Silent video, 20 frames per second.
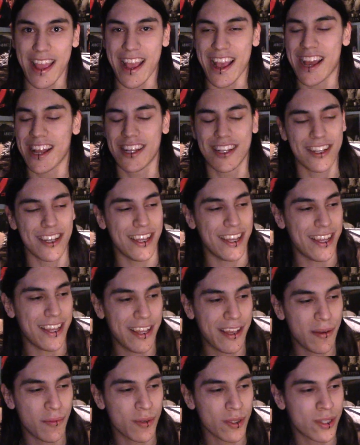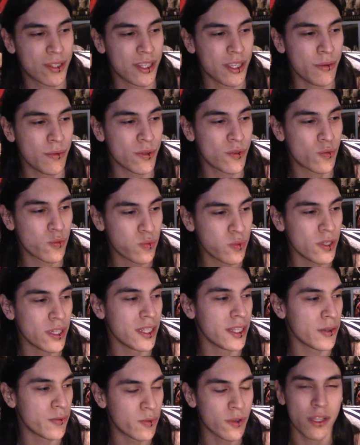And it was
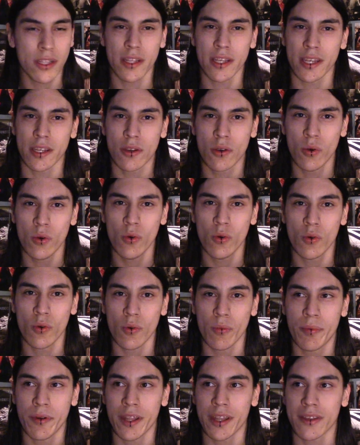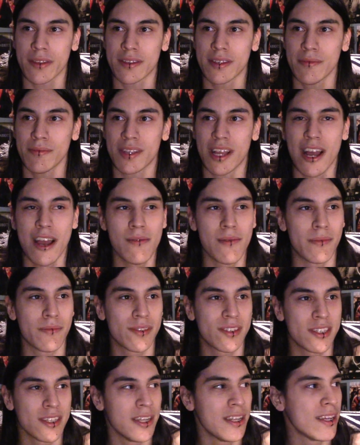really, really cool, but at the same time I'm
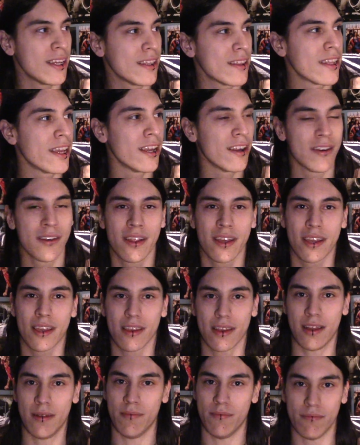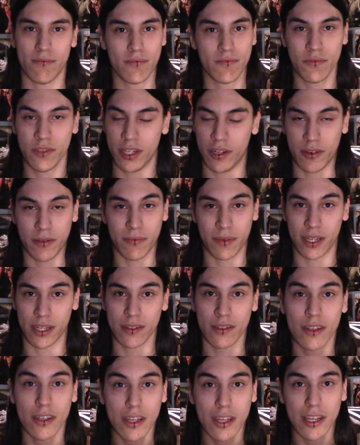sitting there like I'm, you know, in
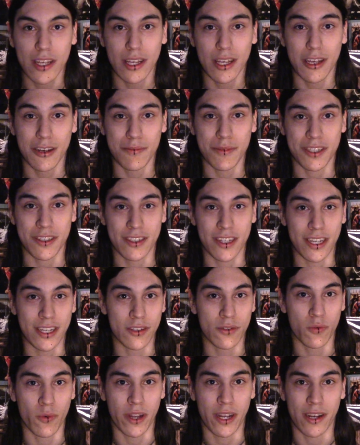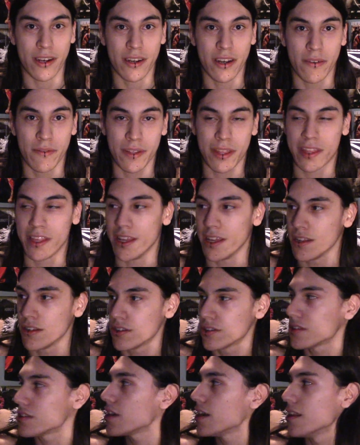my stage wear and everything,
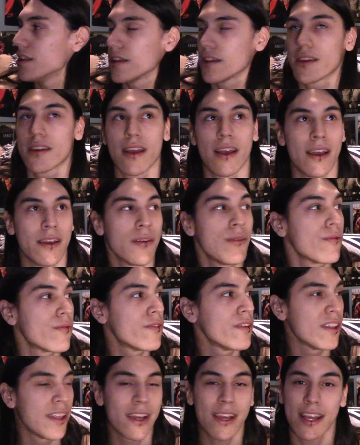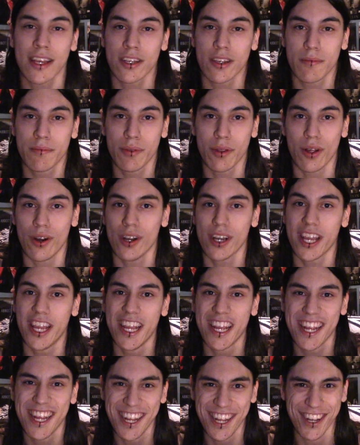just kind of like I don't feel like I belong
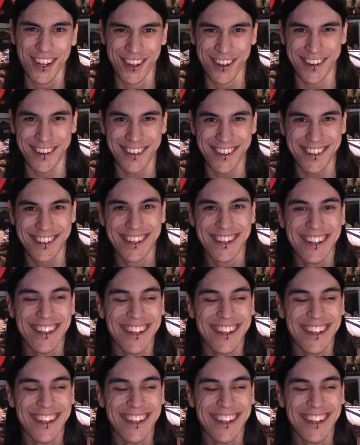here.